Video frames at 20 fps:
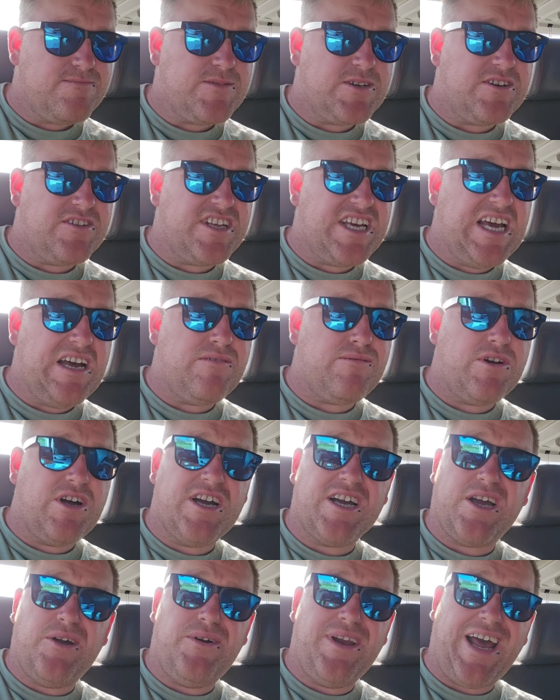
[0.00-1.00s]
We've got the air fryer
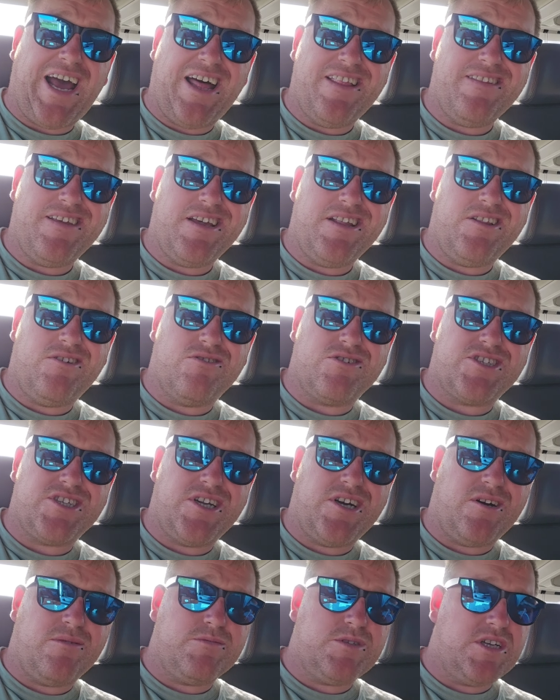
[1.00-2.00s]
going and the induction hob